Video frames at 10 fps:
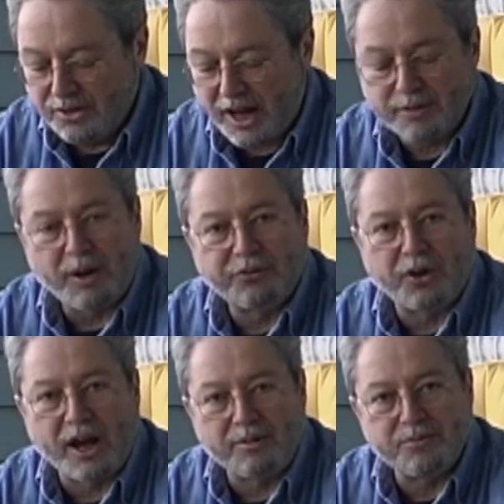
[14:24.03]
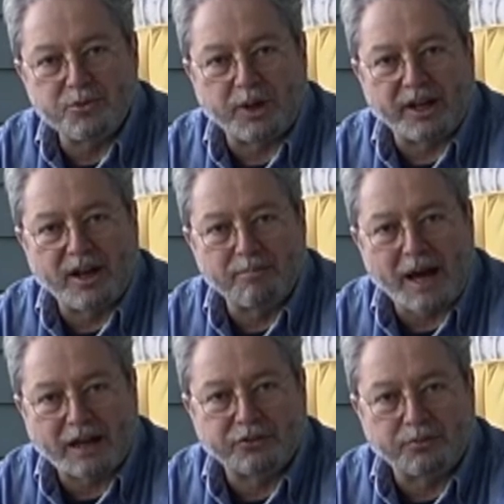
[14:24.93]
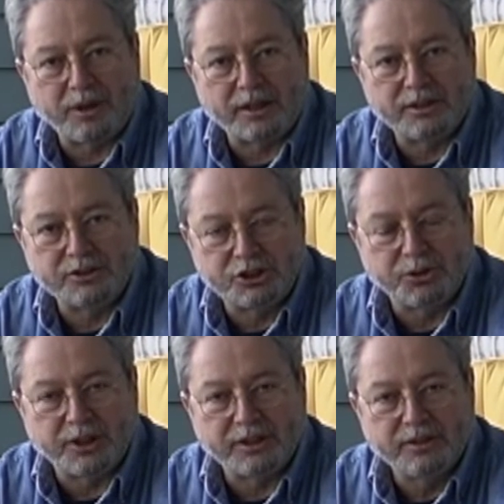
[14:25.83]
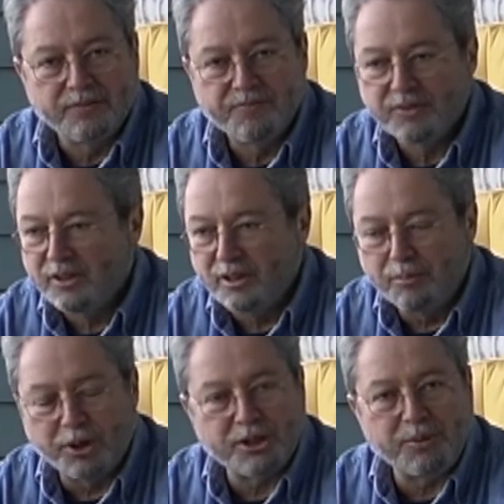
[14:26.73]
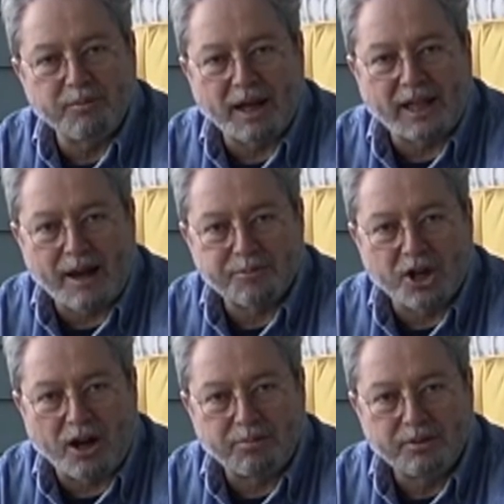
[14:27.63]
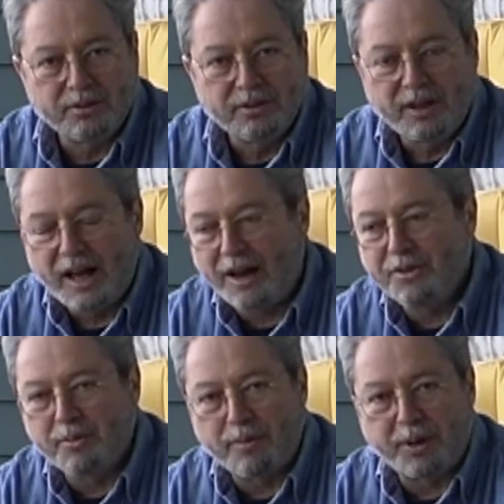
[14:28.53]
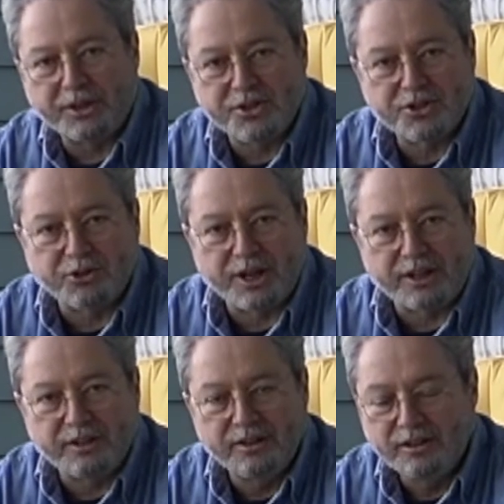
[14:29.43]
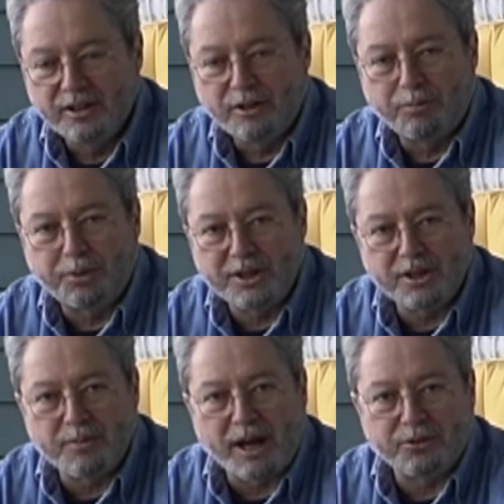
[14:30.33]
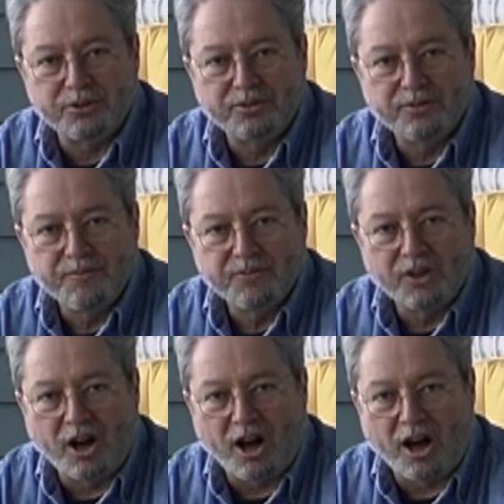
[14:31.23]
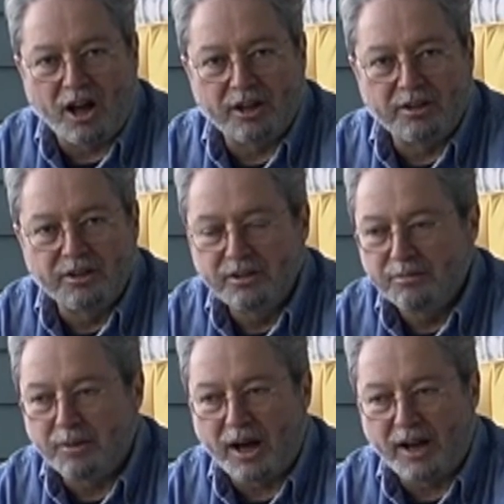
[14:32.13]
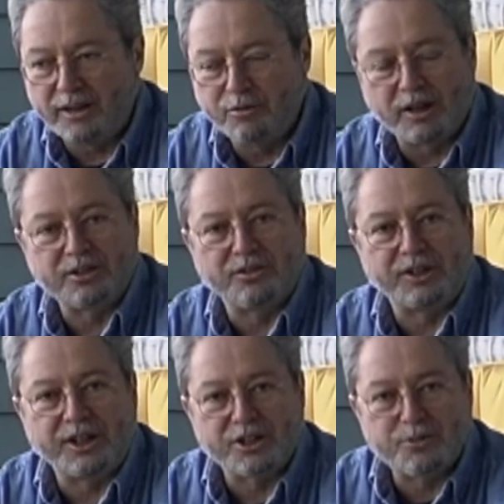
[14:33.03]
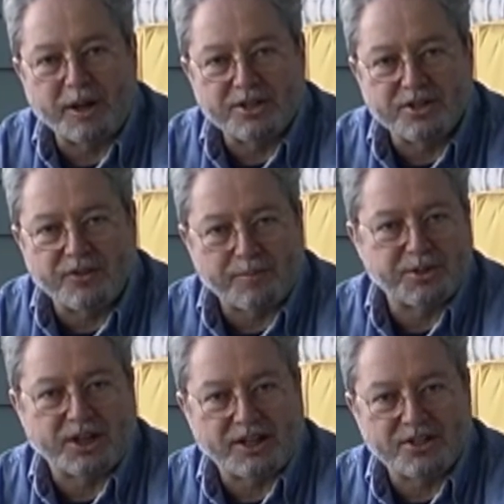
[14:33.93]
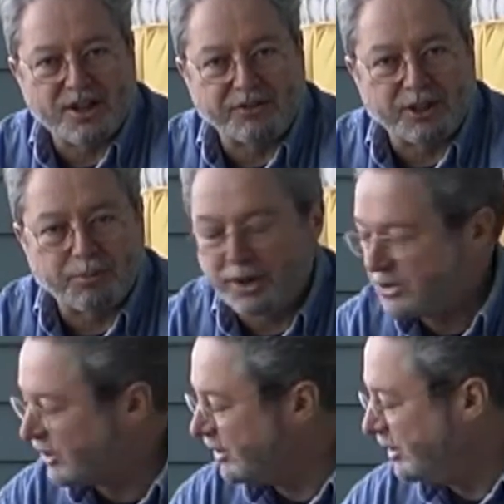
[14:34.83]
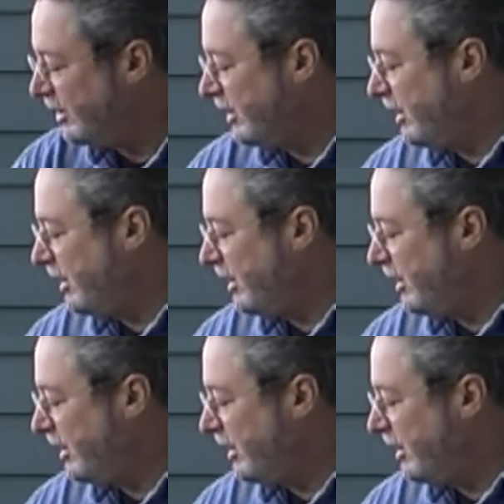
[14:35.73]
take my frames when I come back from my shooting, put them in my laptop, have them up on the screen, print them out on my relatively inexpensive Epson 870 printer,